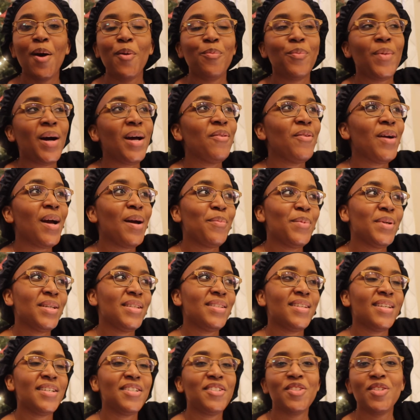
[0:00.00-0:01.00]
my wrapping
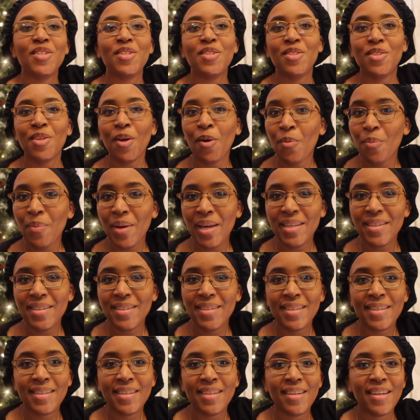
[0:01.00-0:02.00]
station is so
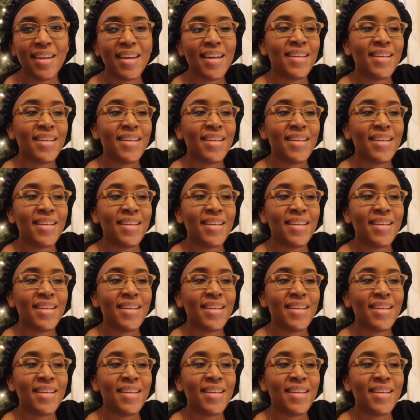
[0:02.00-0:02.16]
messy.